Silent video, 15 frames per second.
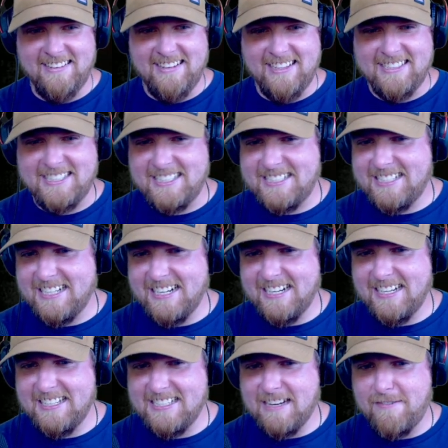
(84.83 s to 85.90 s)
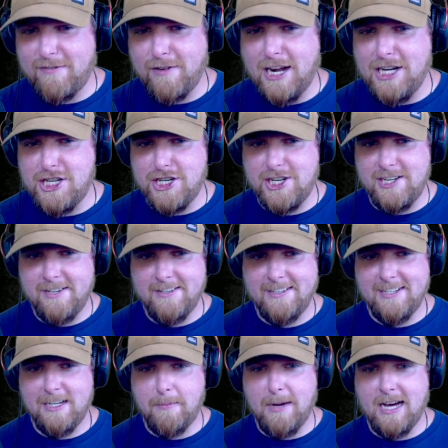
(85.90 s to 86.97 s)
Is that French
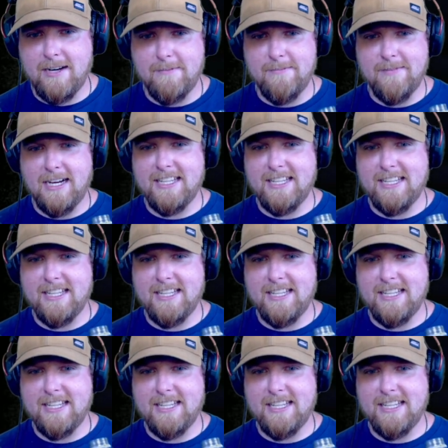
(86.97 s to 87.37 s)
in the bottom?